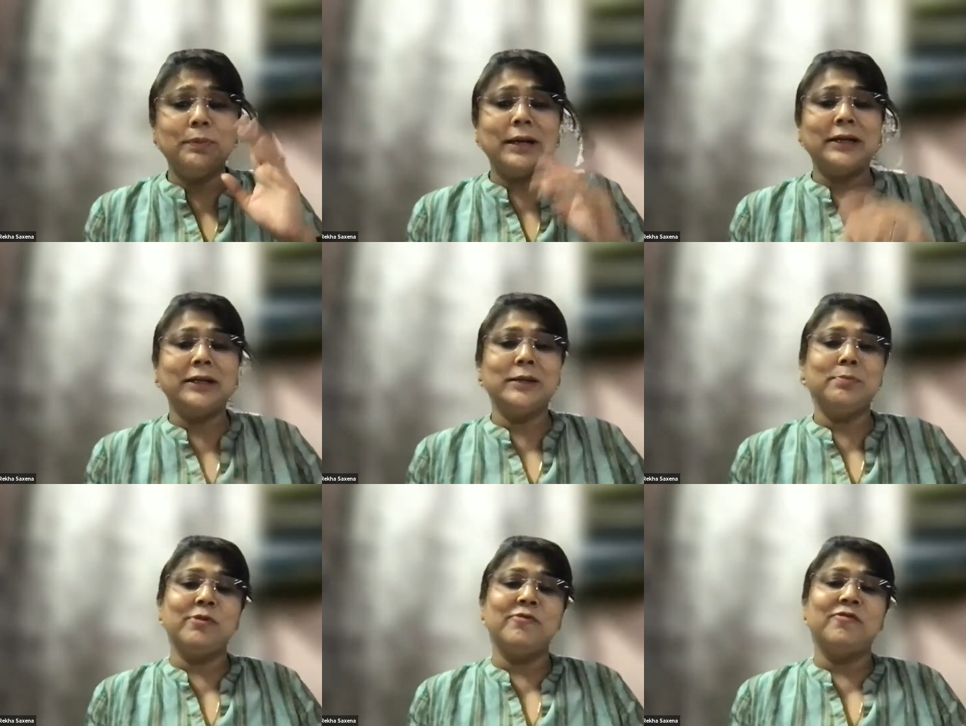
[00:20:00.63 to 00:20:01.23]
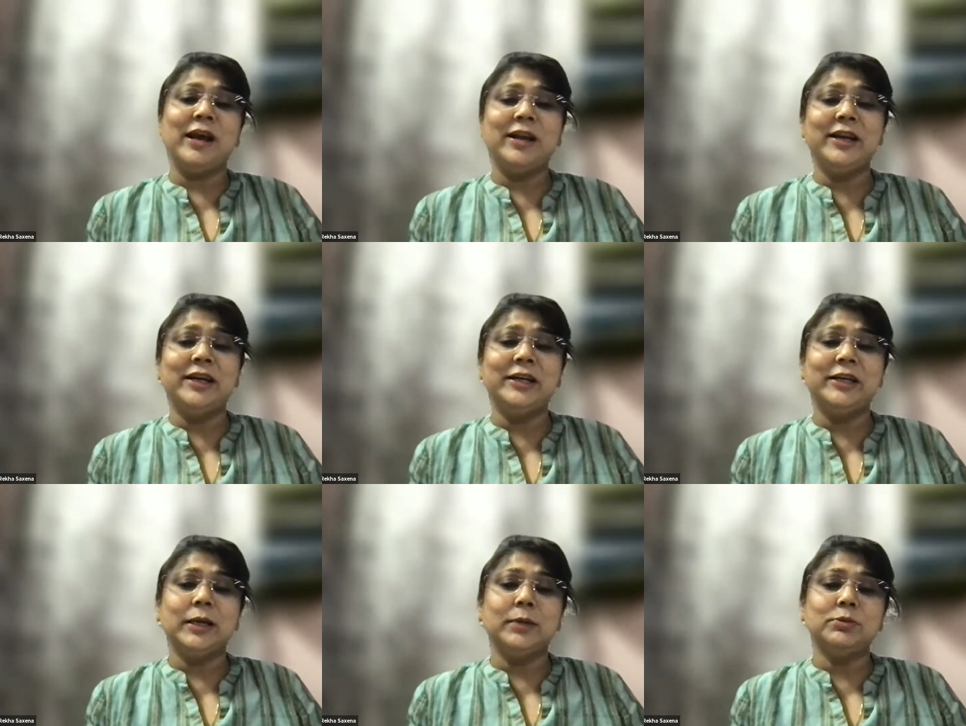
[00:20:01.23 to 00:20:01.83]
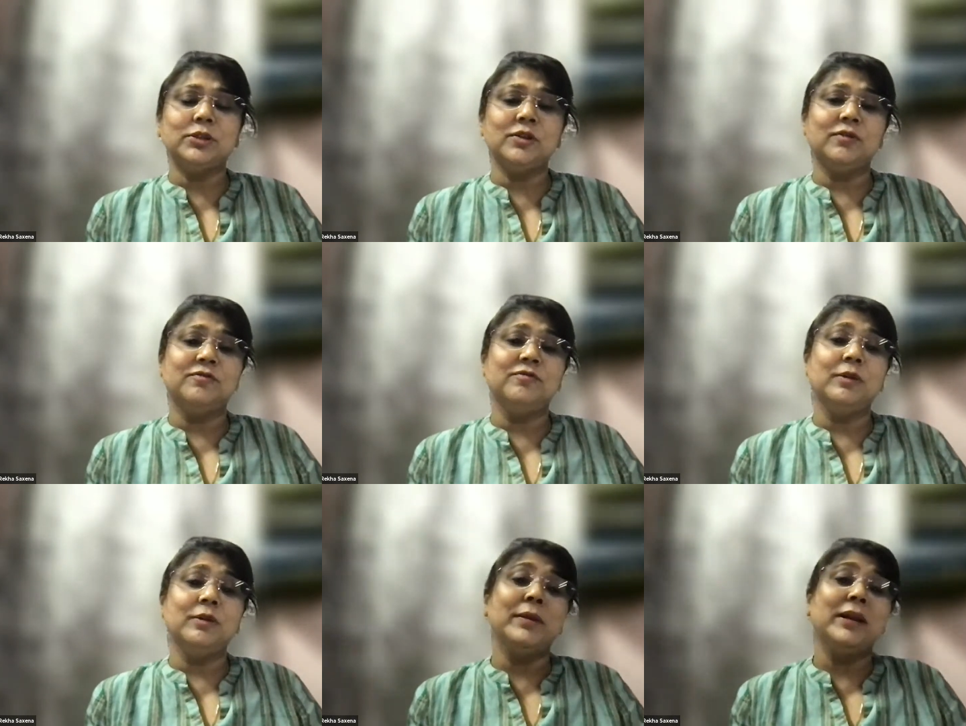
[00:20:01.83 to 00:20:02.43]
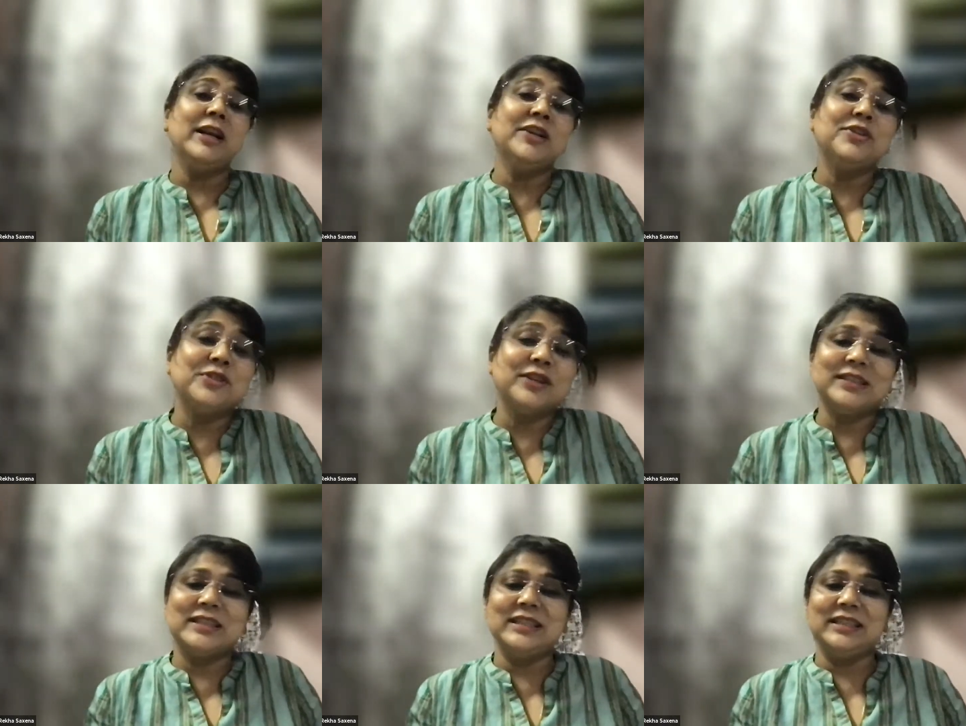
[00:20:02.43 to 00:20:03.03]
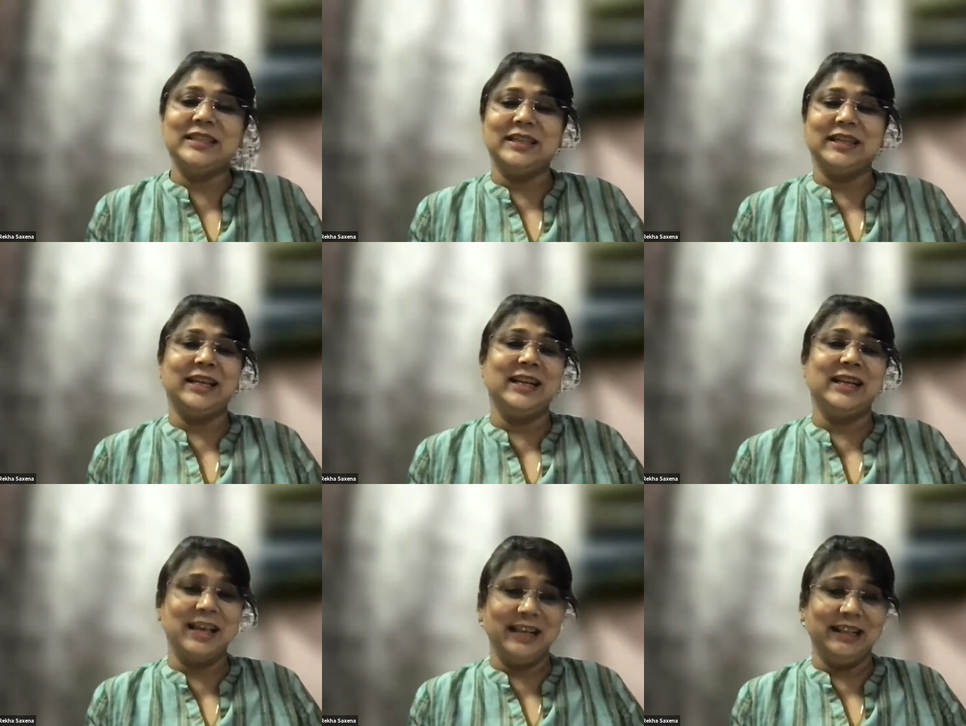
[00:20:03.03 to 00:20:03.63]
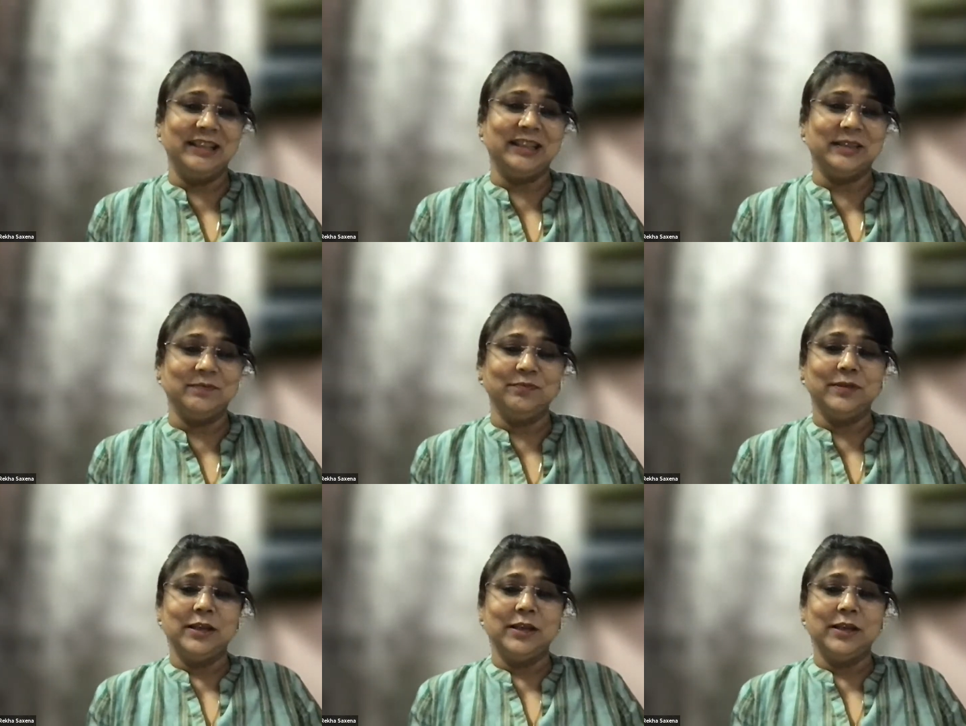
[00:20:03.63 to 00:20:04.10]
better profile in terms of women literacy and health.